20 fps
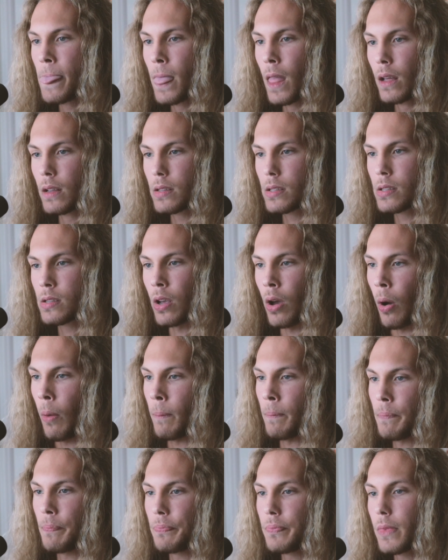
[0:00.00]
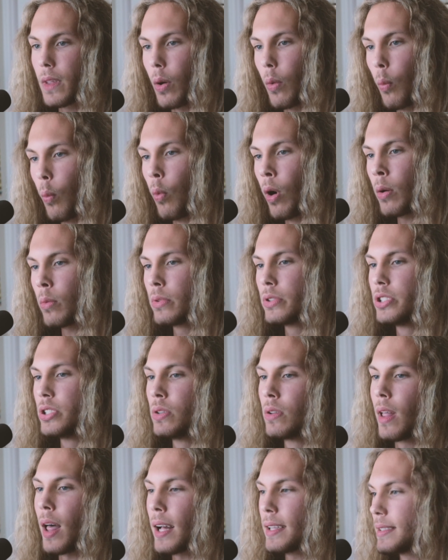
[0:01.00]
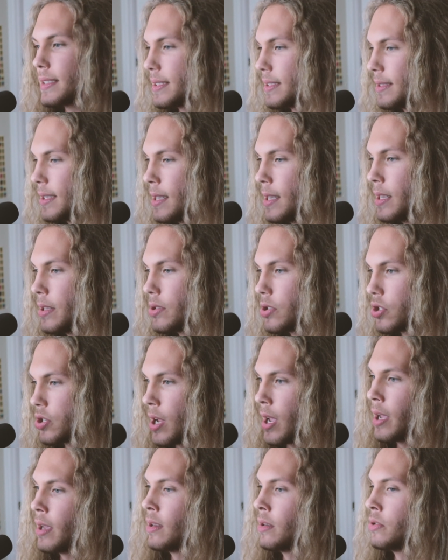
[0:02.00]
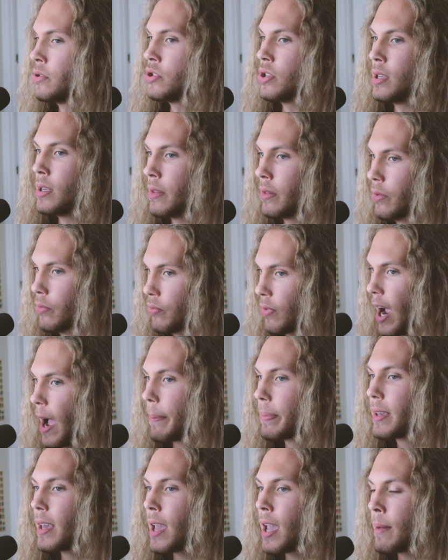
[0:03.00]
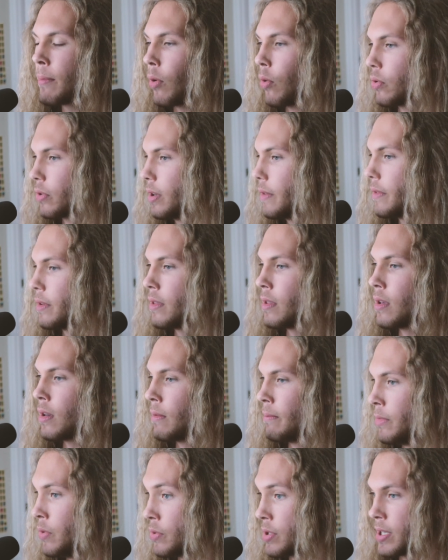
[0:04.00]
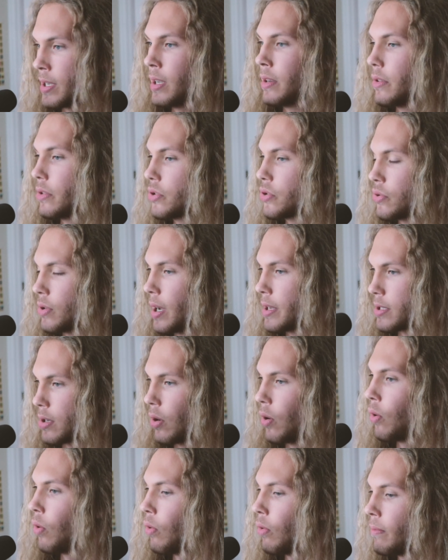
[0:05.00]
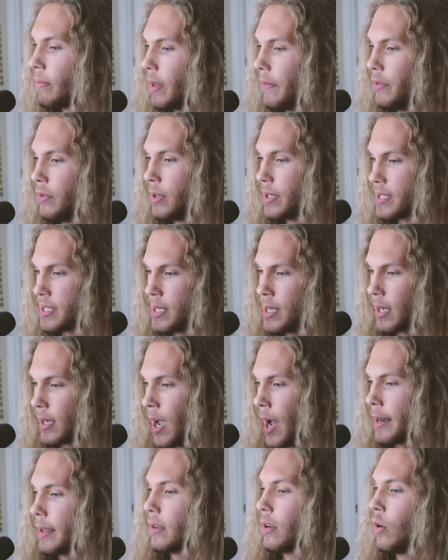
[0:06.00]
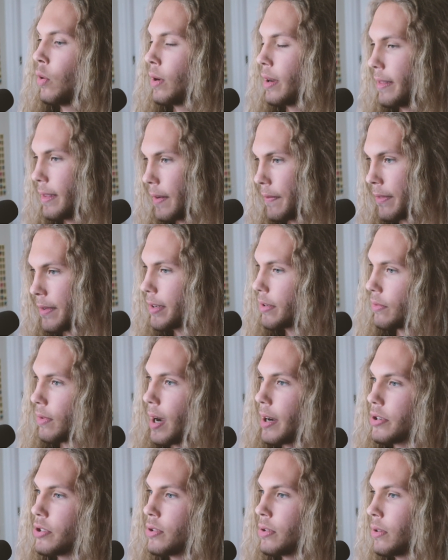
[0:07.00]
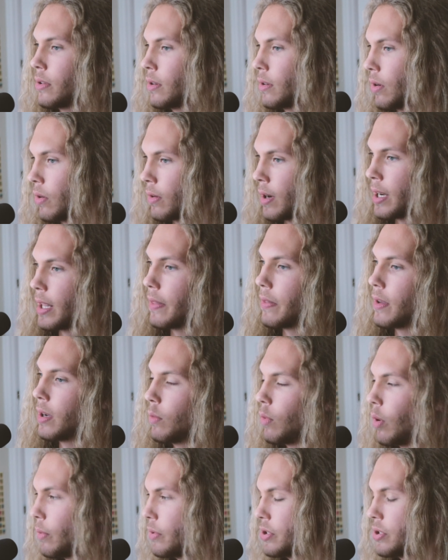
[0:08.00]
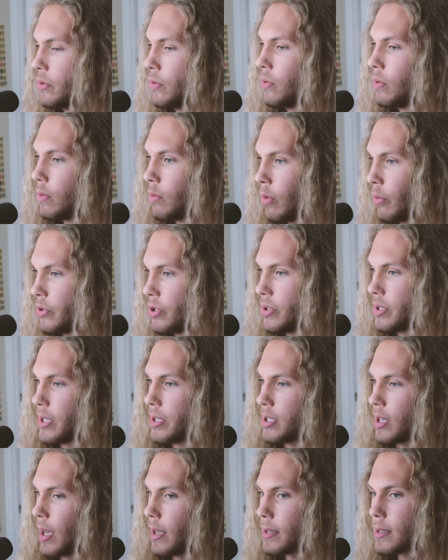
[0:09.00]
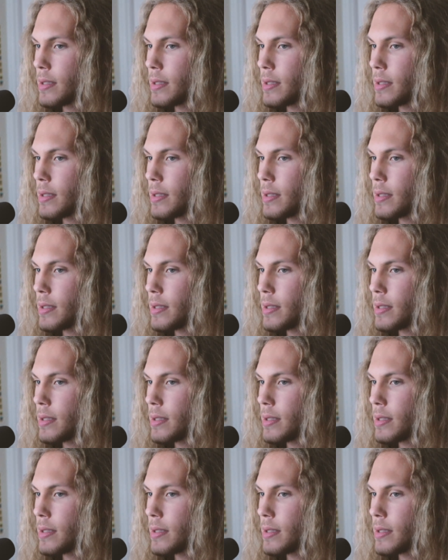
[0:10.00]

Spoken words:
So what would you like to see change in the rap game or even the music industry as a whole? If you could see it kind of go in a different direction or anything, what would you suggest?